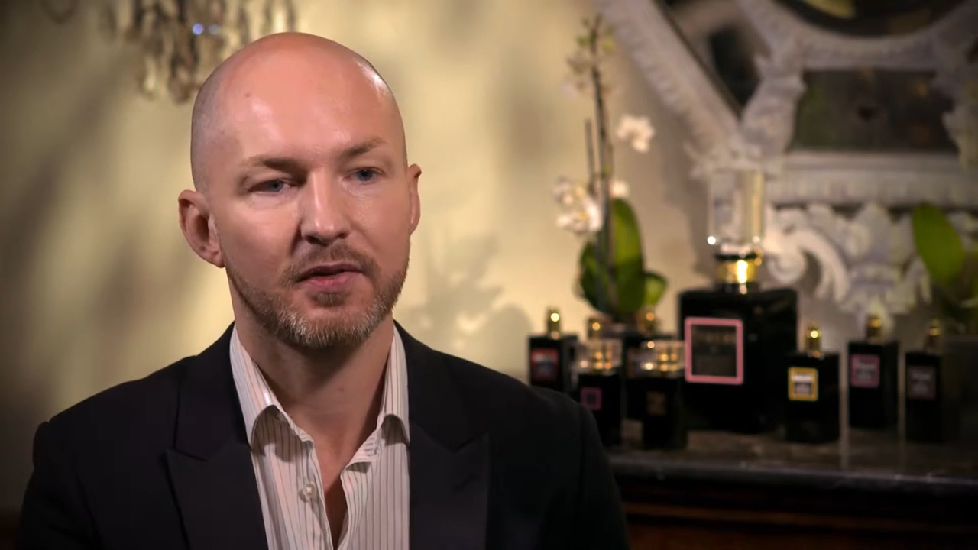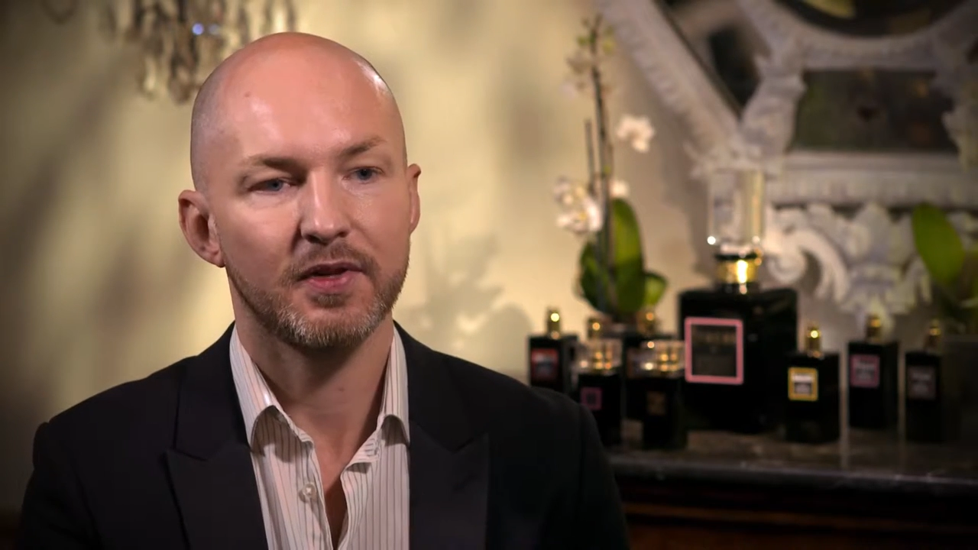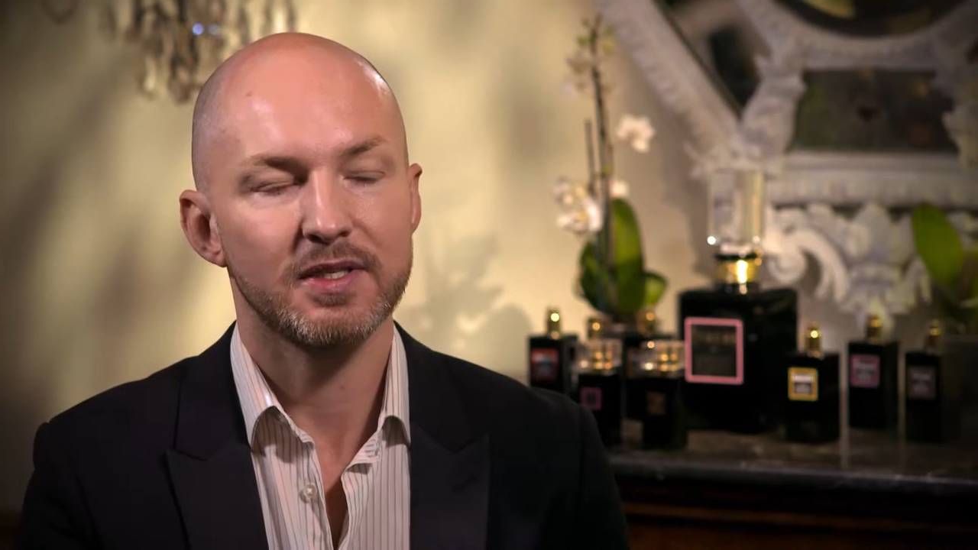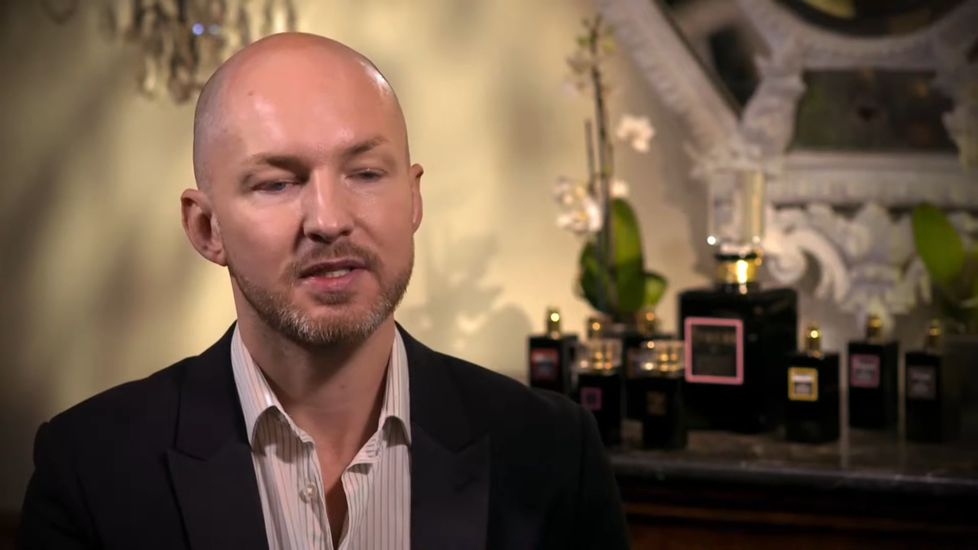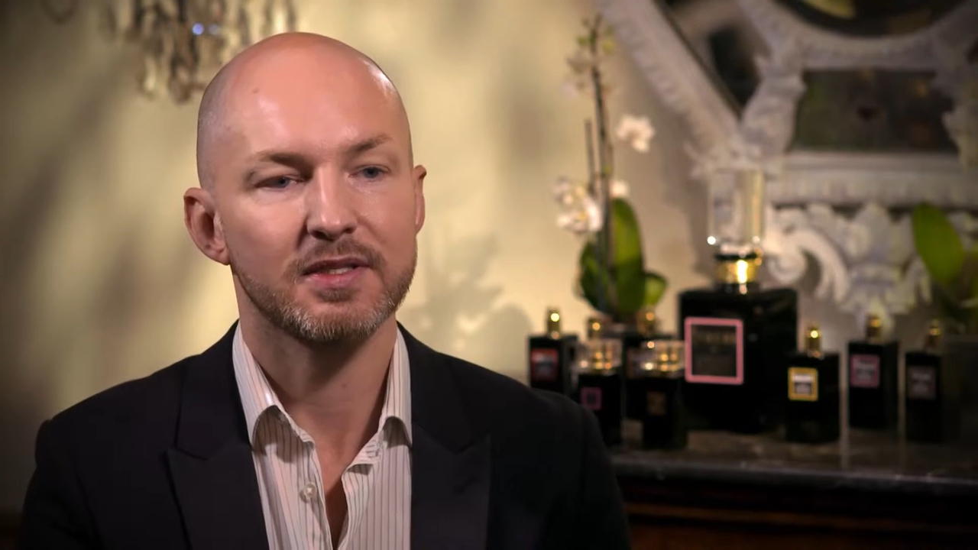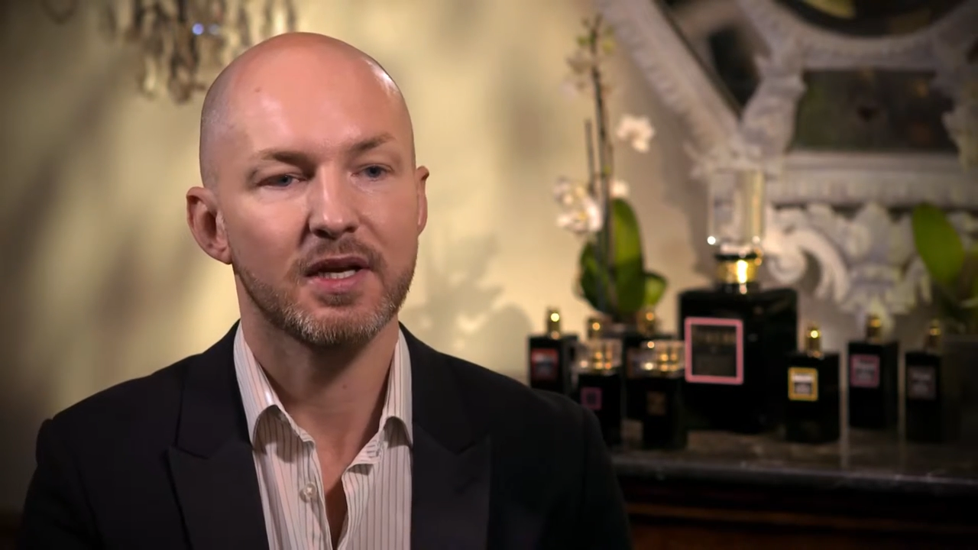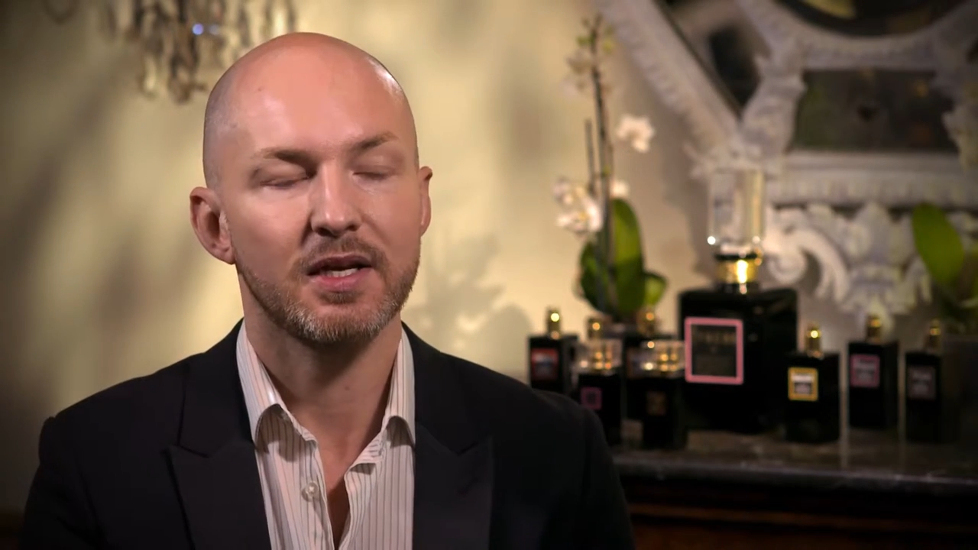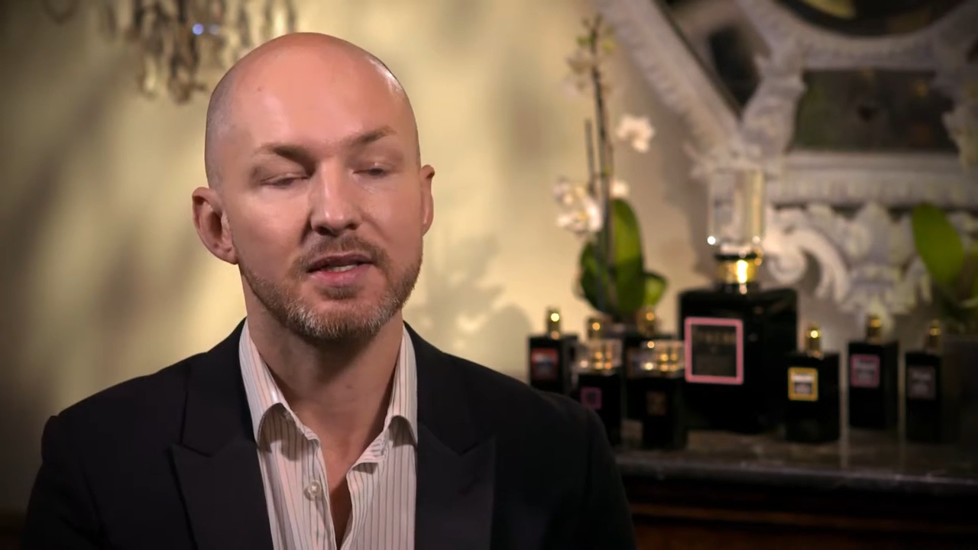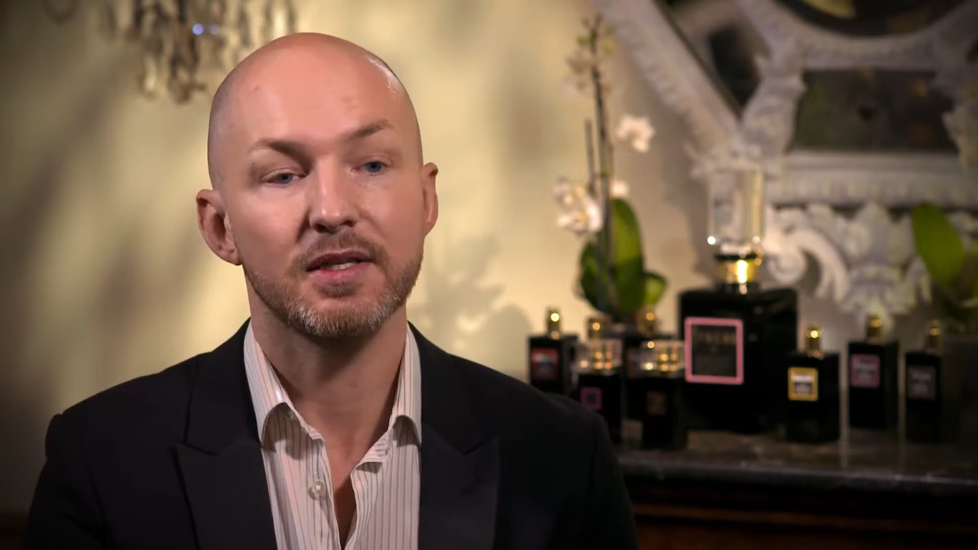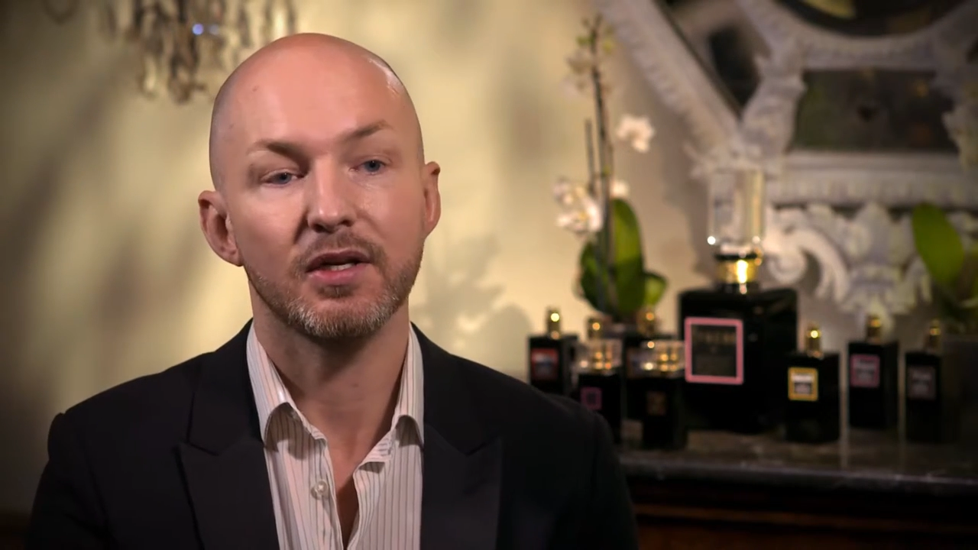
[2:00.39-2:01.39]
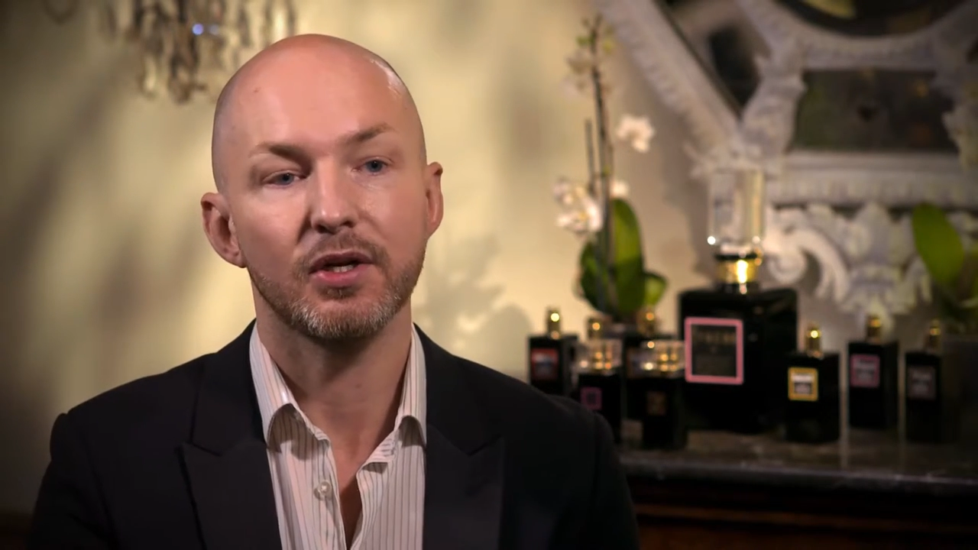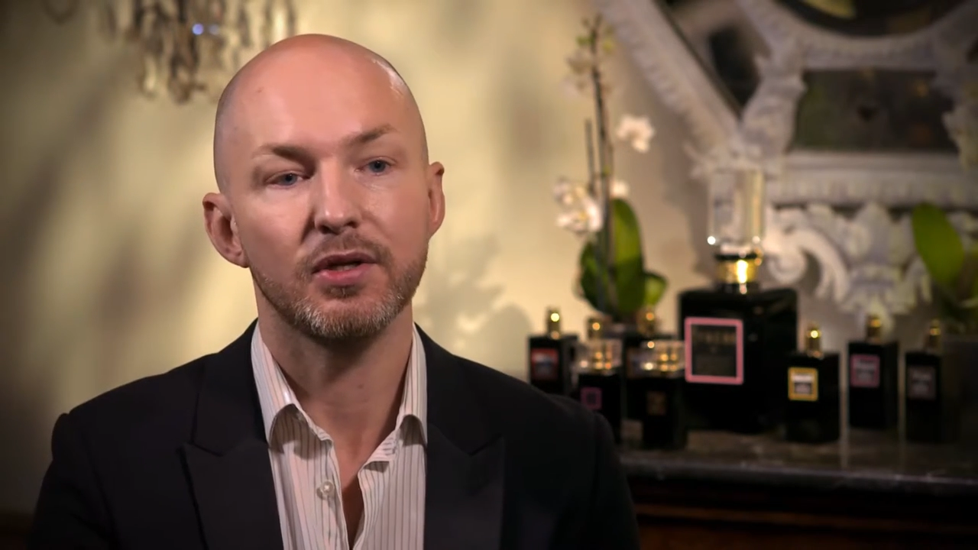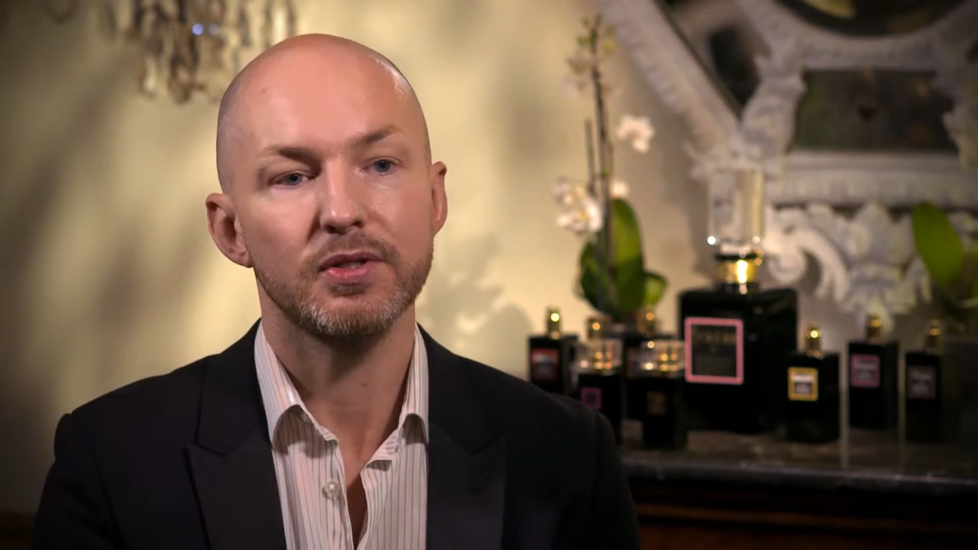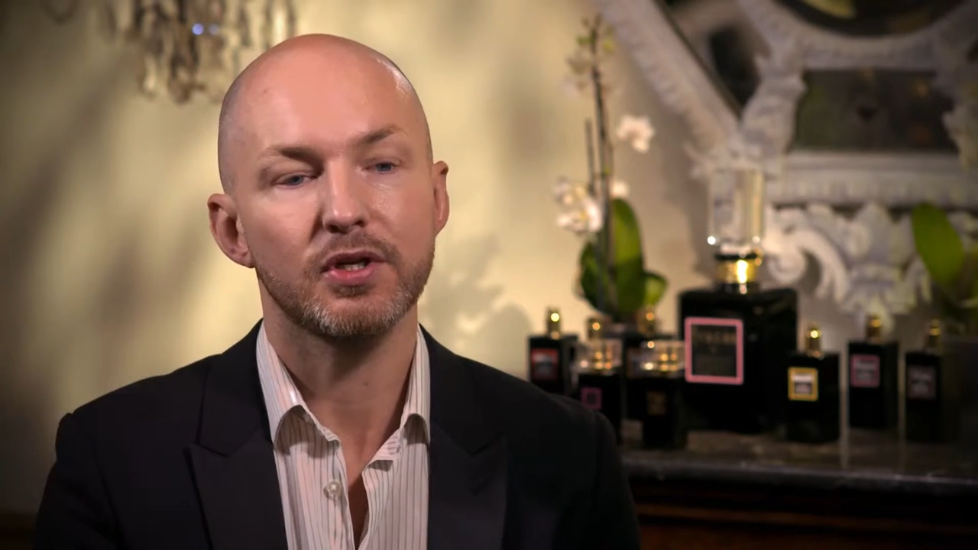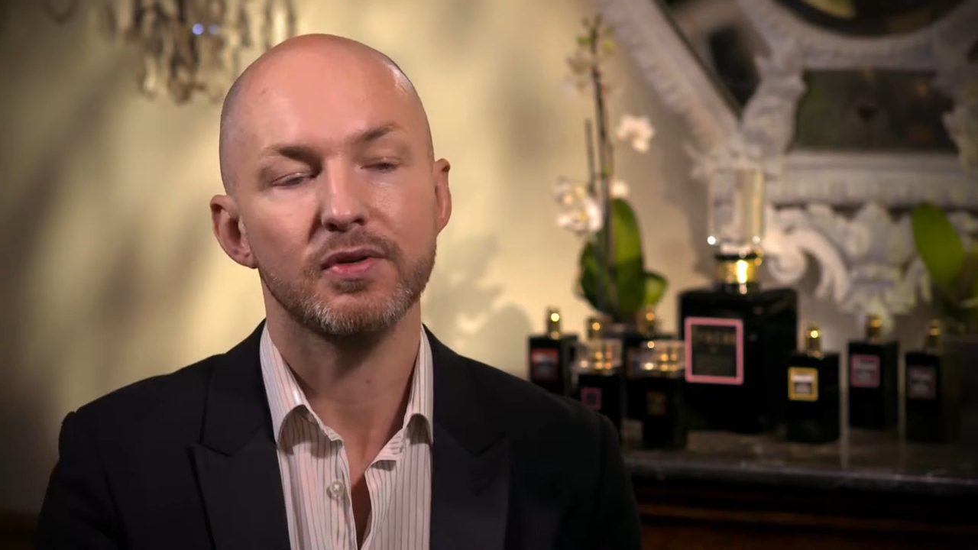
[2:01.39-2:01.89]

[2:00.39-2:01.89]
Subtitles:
These designers include